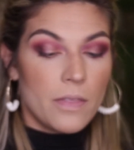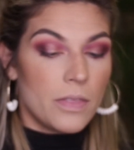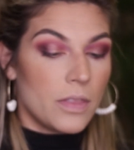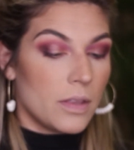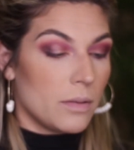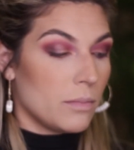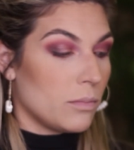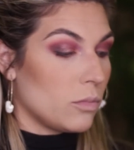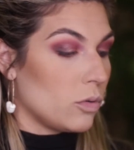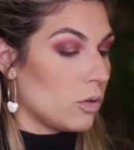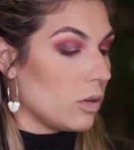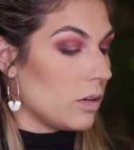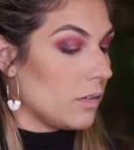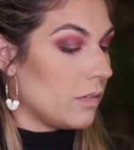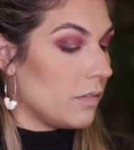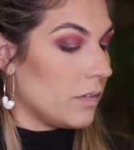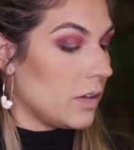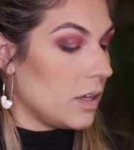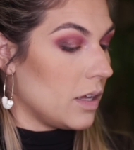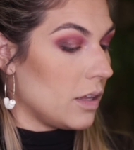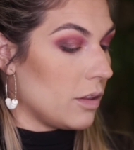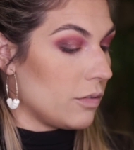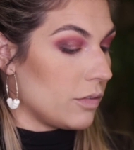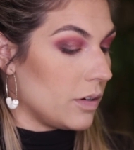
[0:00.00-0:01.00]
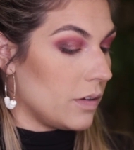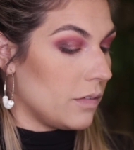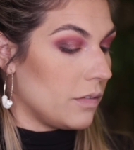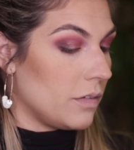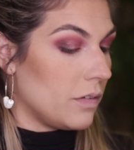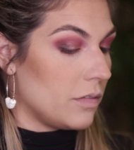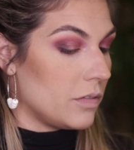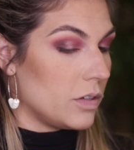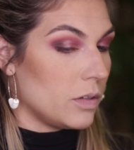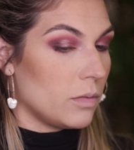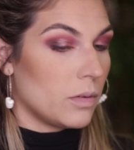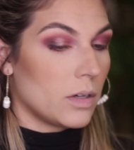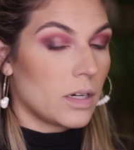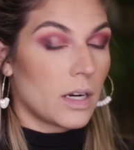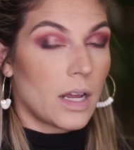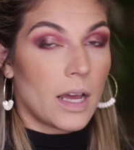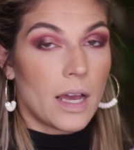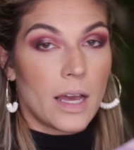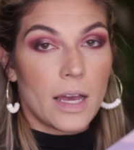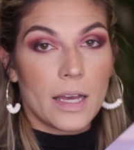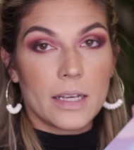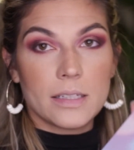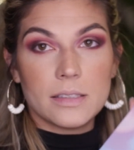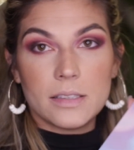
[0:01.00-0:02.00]
the Morphe 351
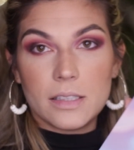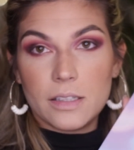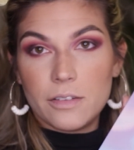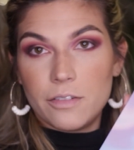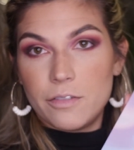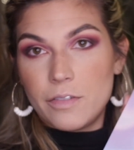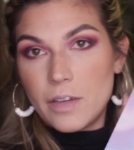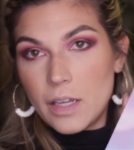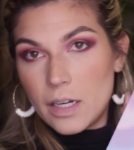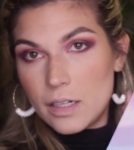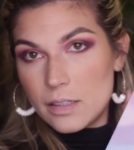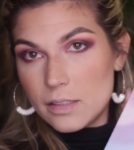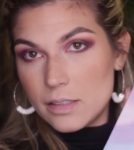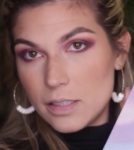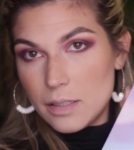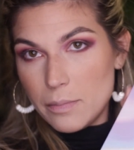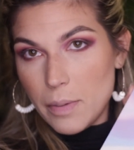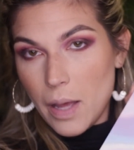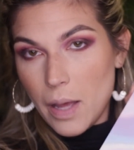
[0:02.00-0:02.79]
Icy Fantasy